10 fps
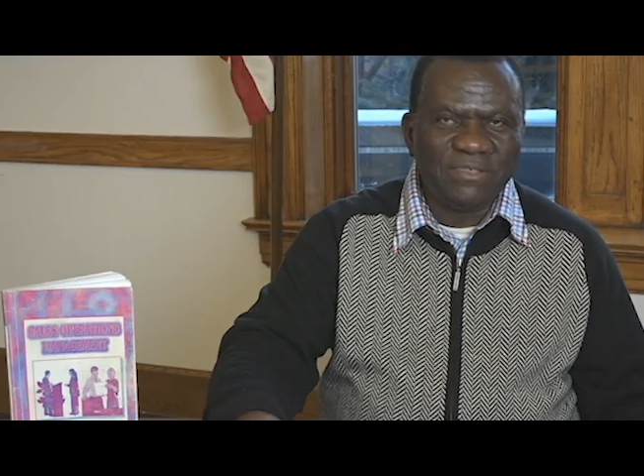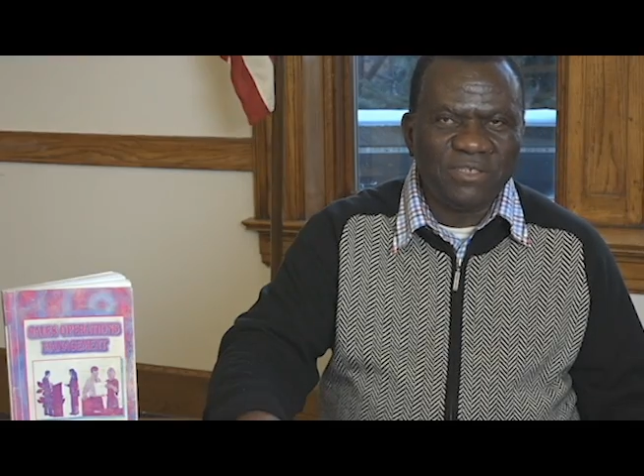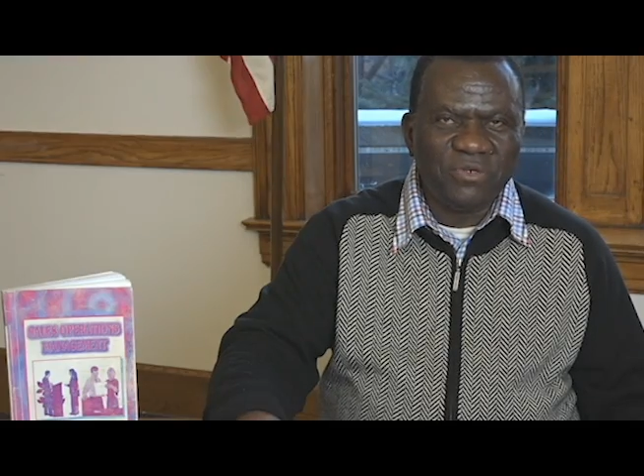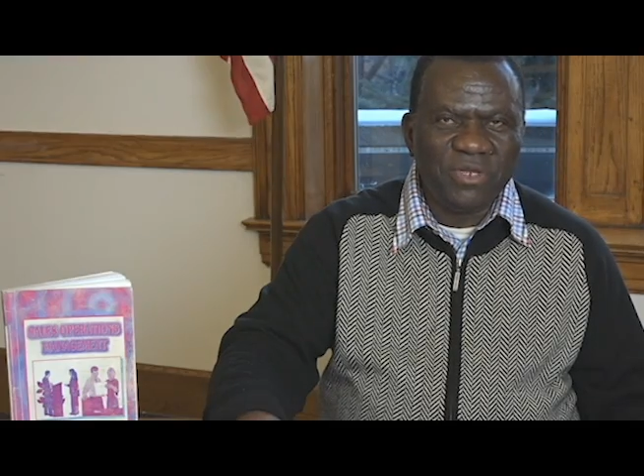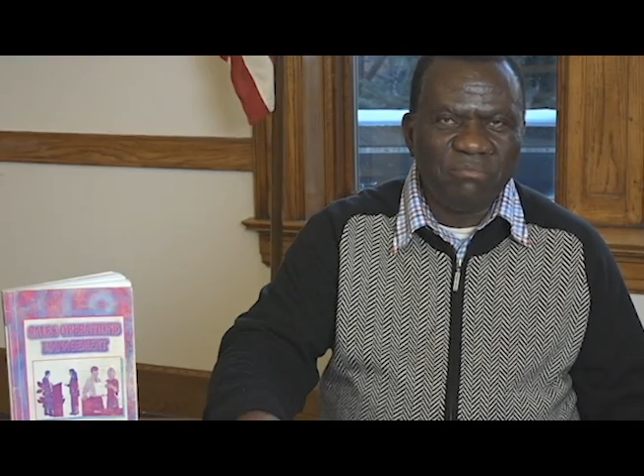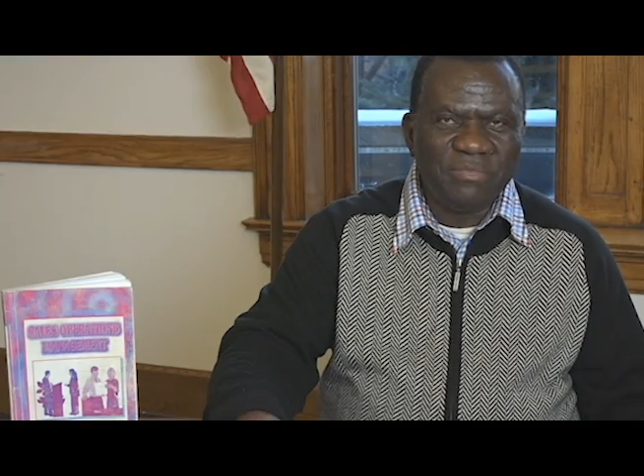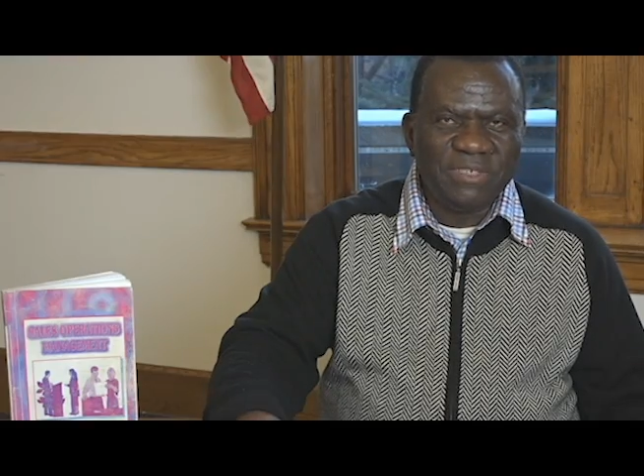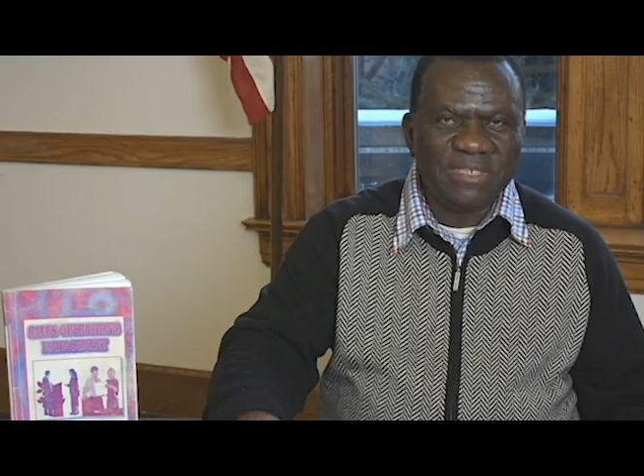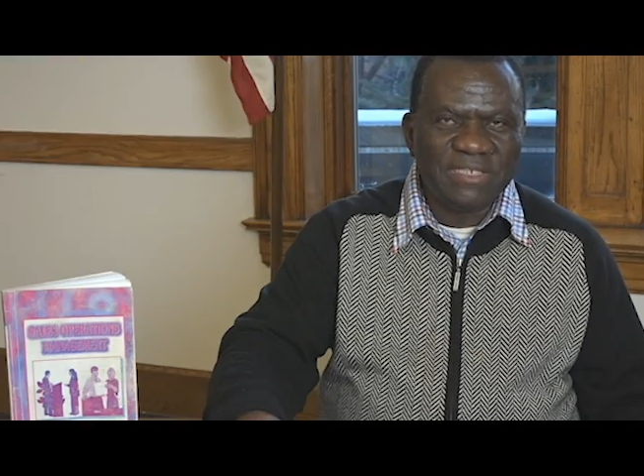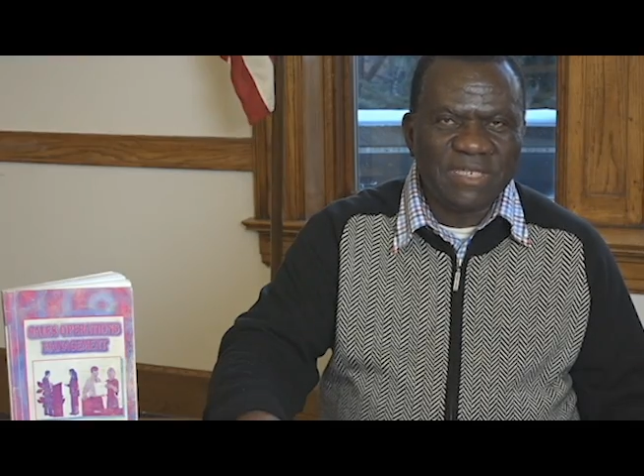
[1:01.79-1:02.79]
degree in
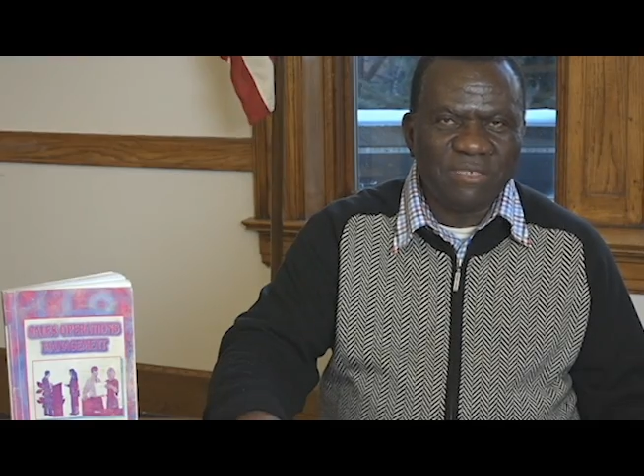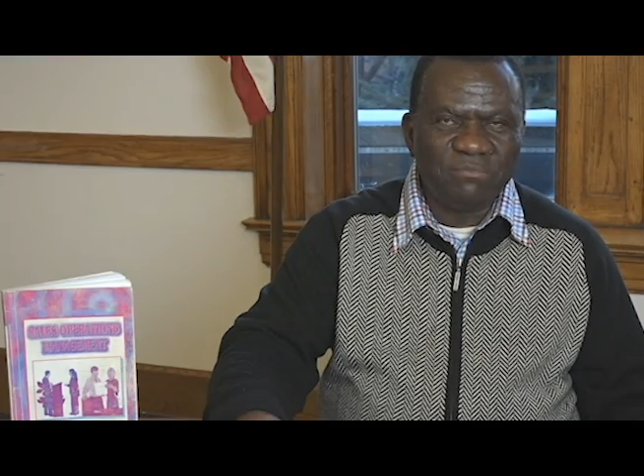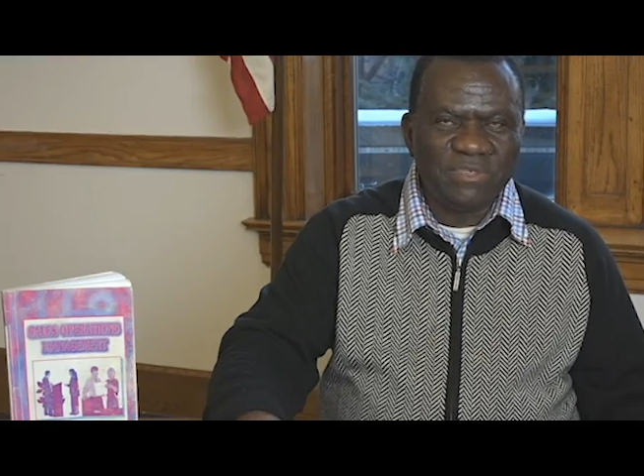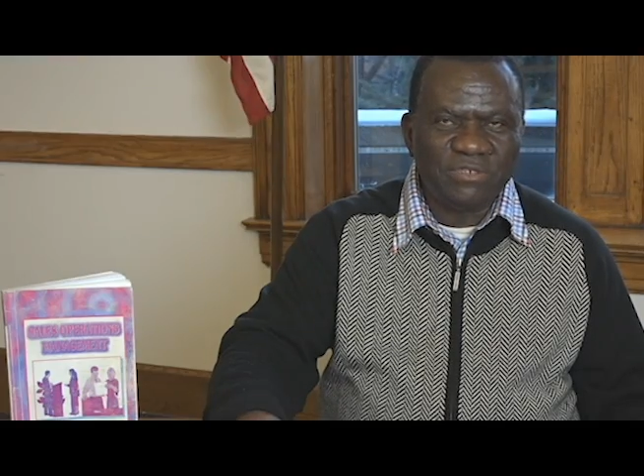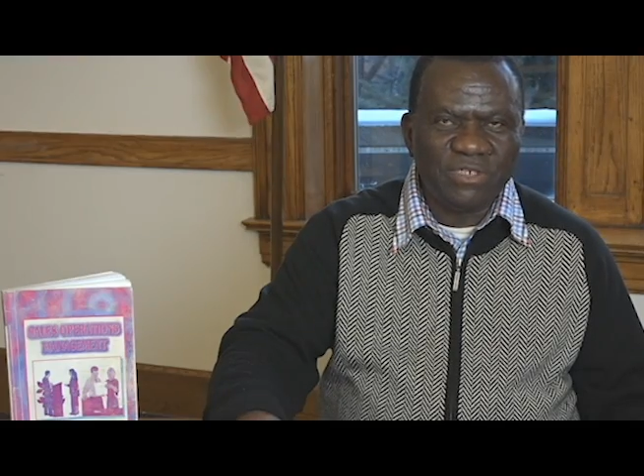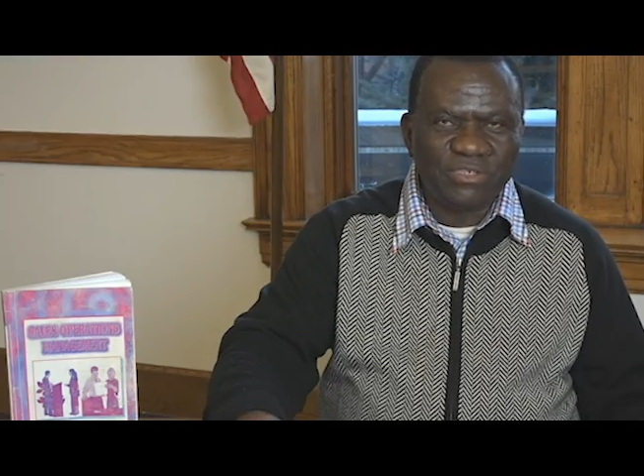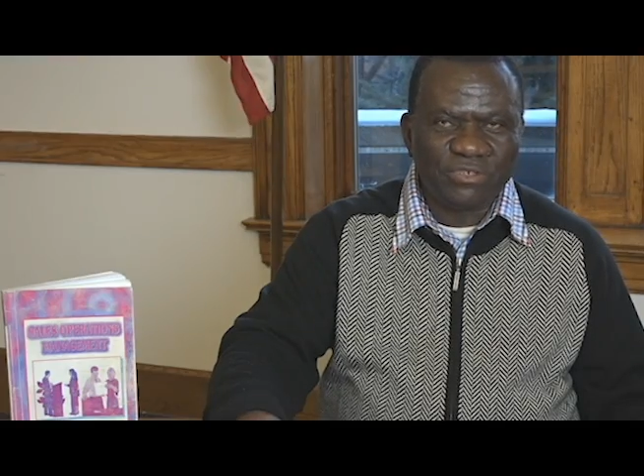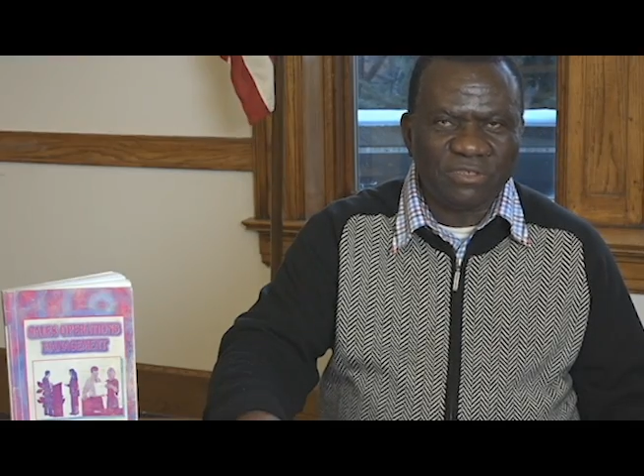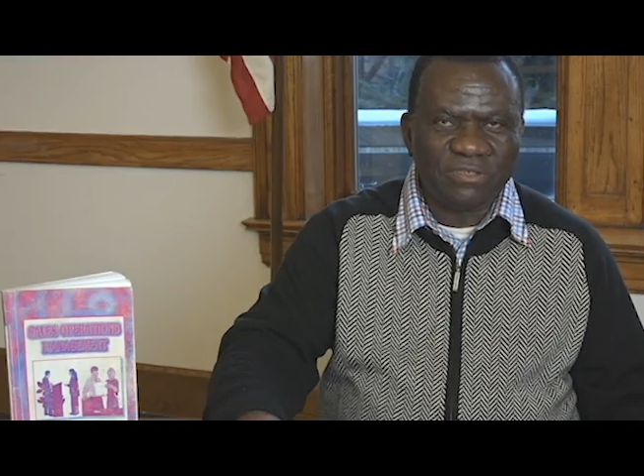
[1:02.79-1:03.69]
business administration,